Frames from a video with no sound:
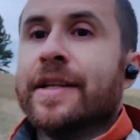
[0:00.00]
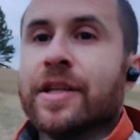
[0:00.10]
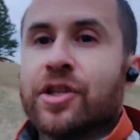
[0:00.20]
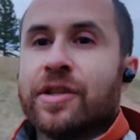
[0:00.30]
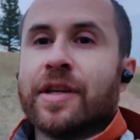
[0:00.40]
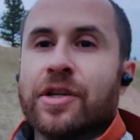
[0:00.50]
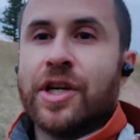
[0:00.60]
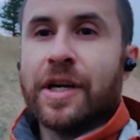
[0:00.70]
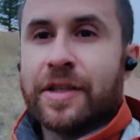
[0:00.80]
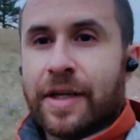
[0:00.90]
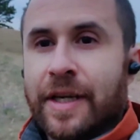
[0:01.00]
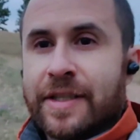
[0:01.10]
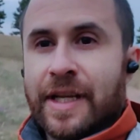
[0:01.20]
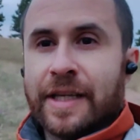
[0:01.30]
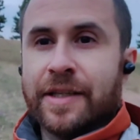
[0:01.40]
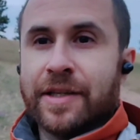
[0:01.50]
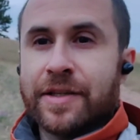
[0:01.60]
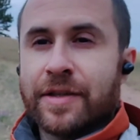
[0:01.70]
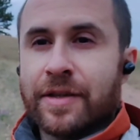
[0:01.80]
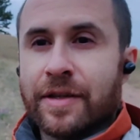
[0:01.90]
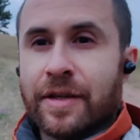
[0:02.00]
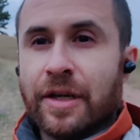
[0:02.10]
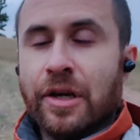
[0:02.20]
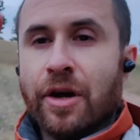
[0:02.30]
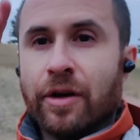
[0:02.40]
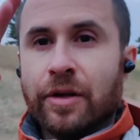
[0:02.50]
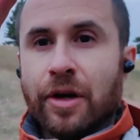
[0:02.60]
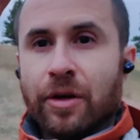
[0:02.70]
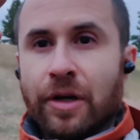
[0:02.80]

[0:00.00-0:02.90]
the trajectory is like this: learn,